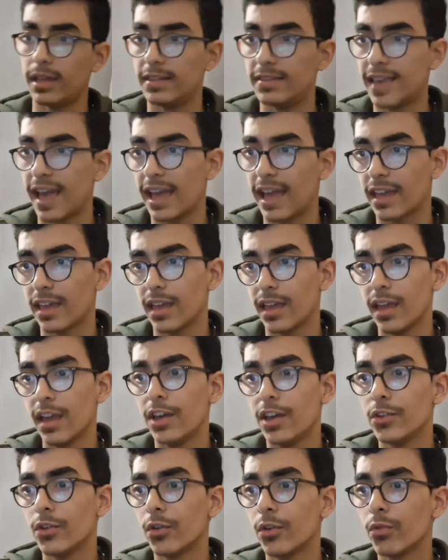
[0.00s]
attack
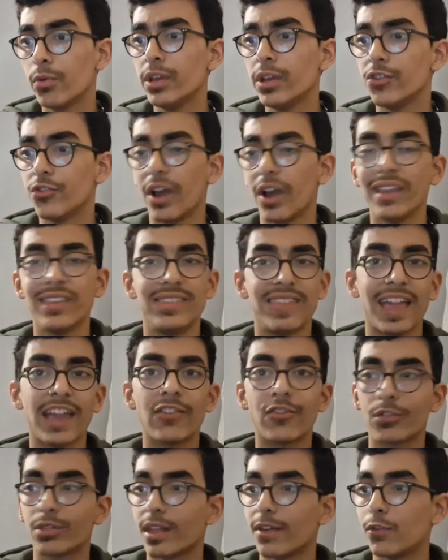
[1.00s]
your queen. Right?
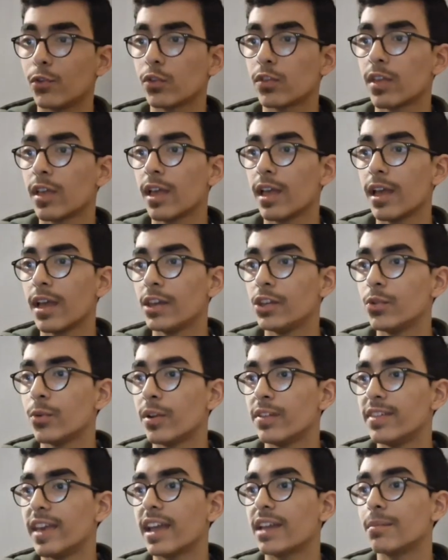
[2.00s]
Danger levels. You're
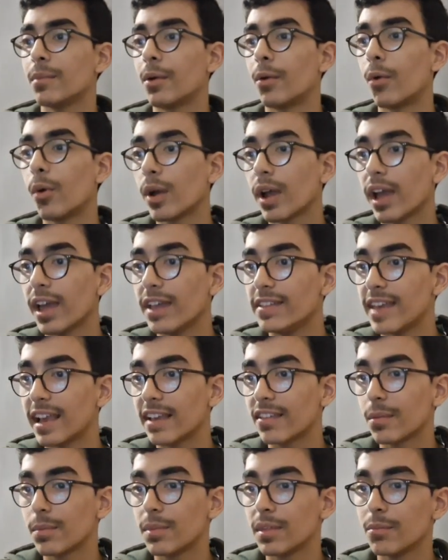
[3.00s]
attacking my rook. Attack
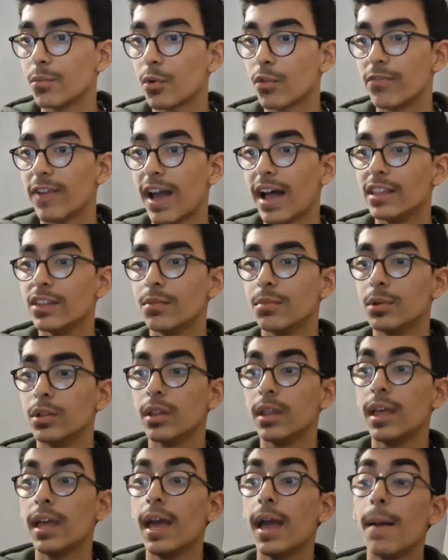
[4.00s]
something more
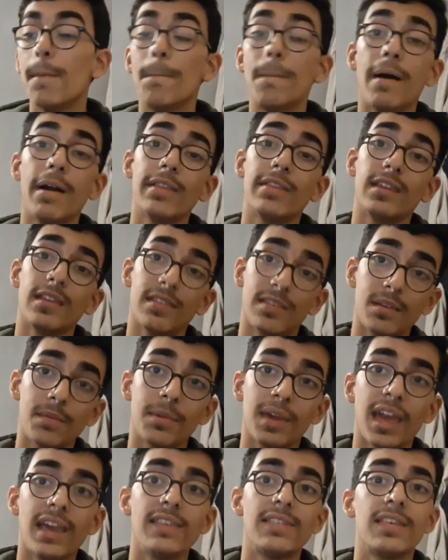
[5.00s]
valuable. But in some
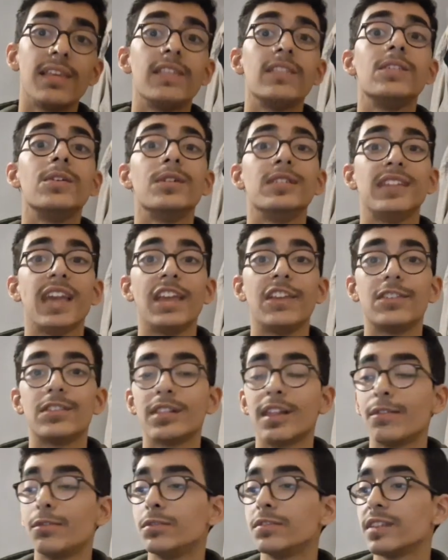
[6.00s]
cases, your danger
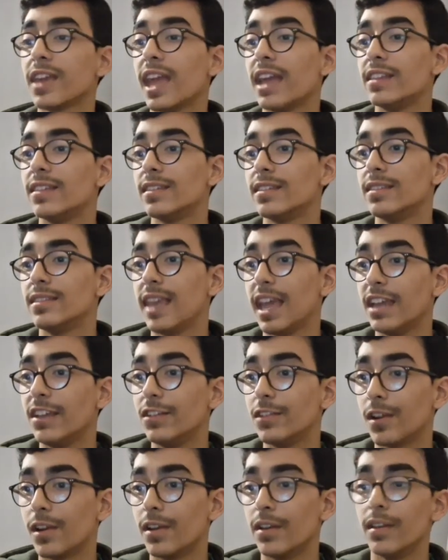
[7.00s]
levels get
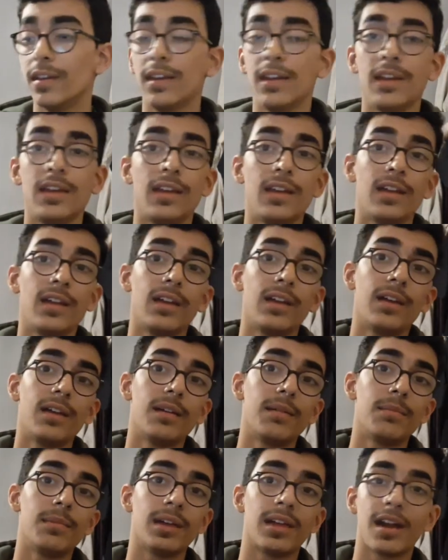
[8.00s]
dangered,
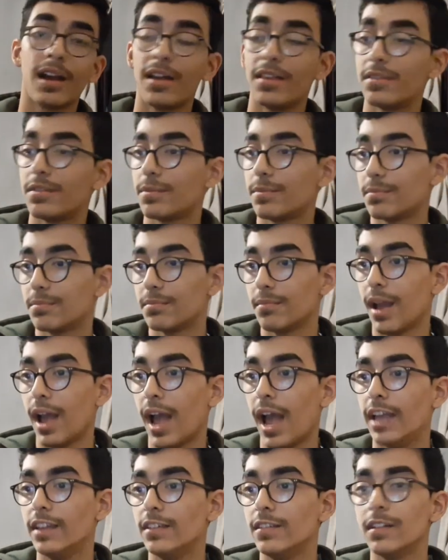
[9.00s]
because
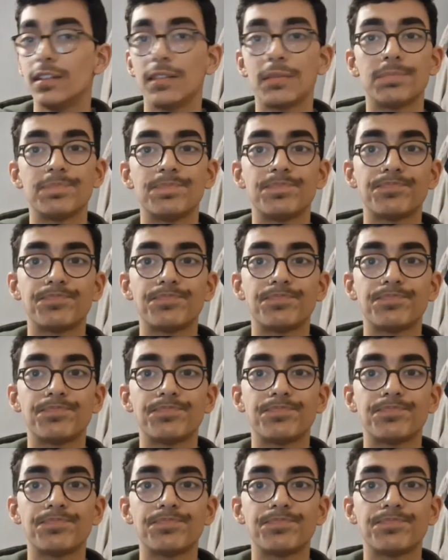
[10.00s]
I just